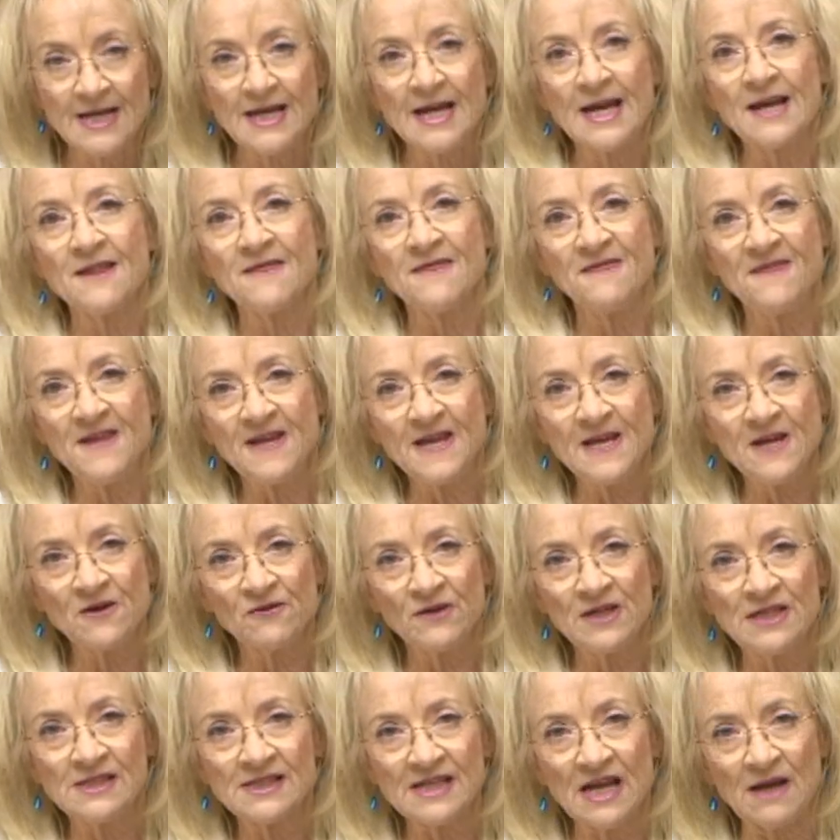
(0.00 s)
There
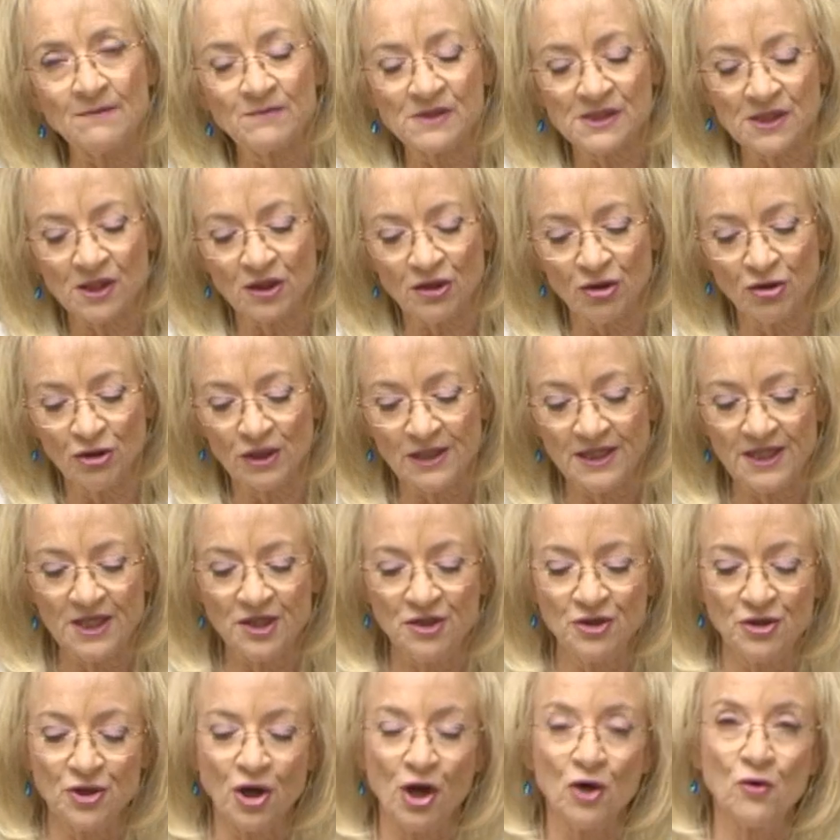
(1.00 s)
is absolutely
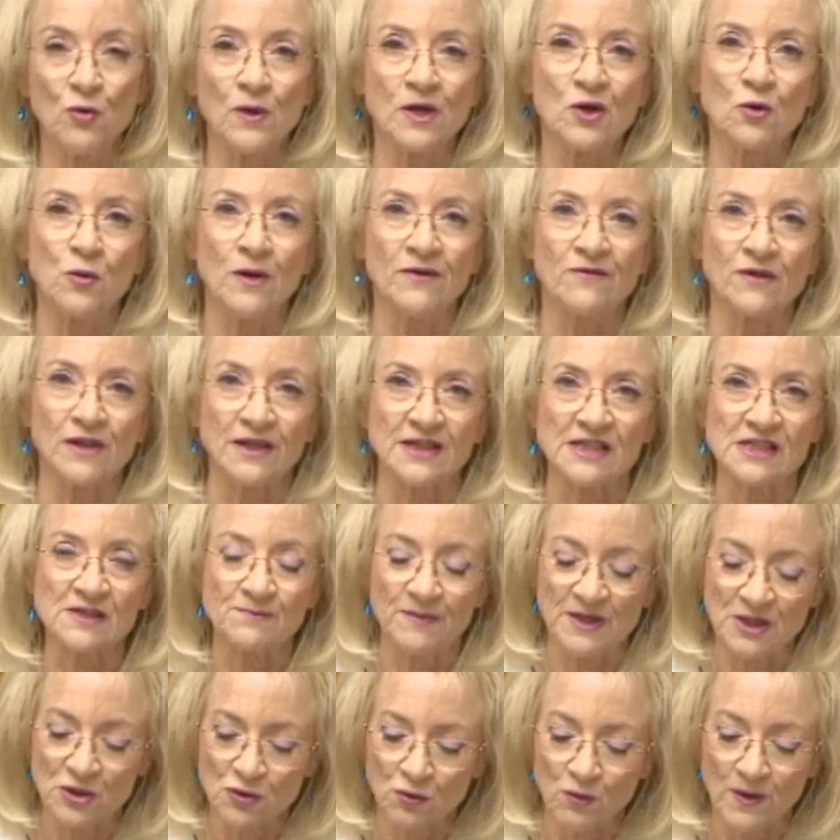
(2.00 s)
no equivalence
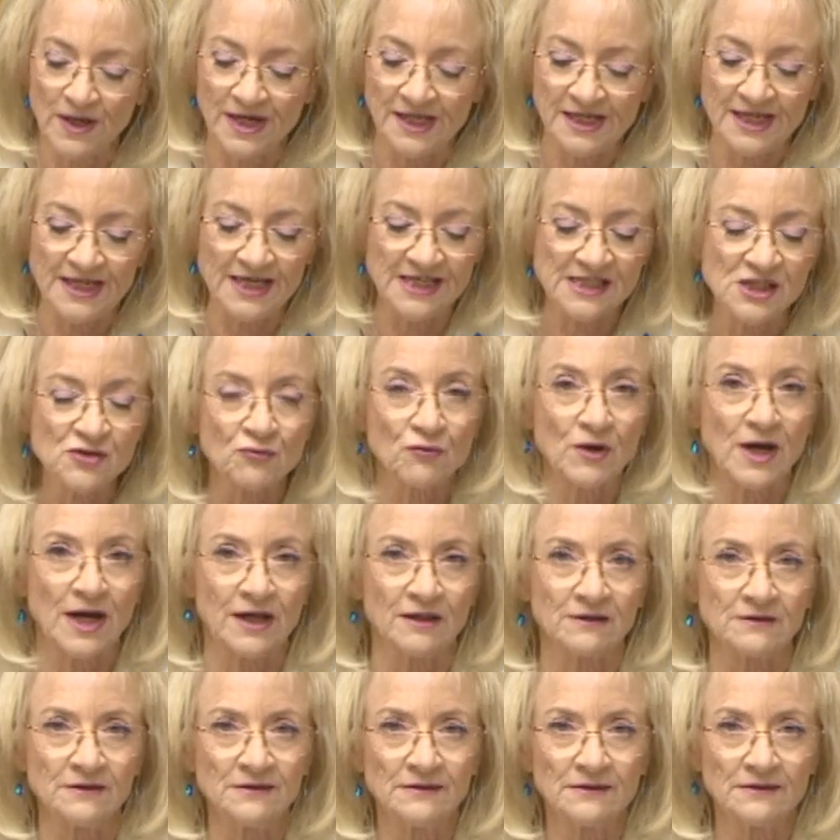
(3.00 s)
between
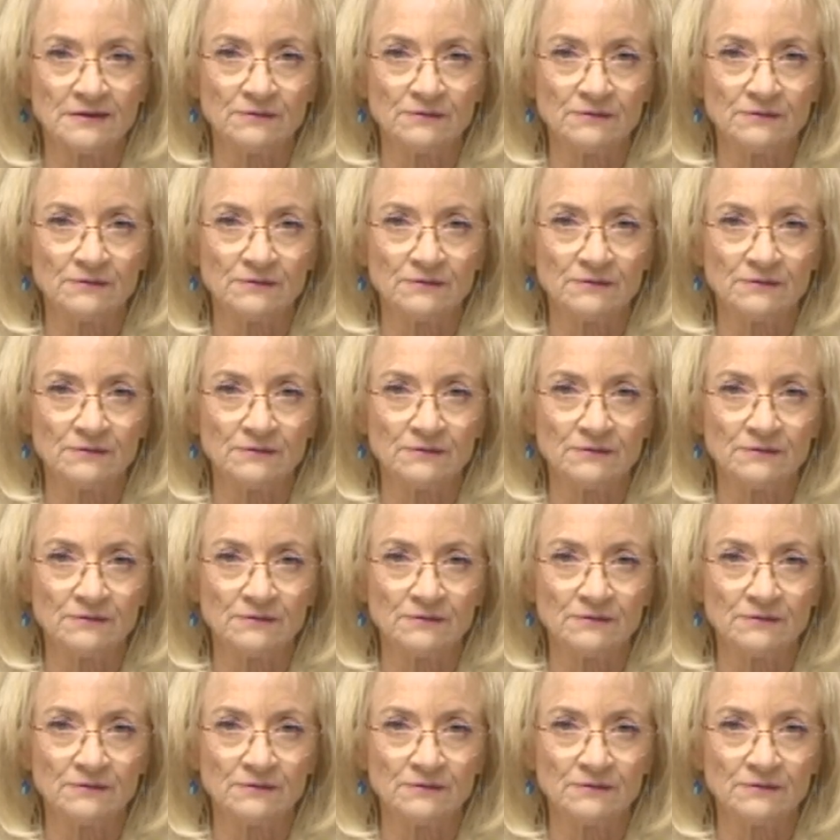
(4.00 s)
Israel,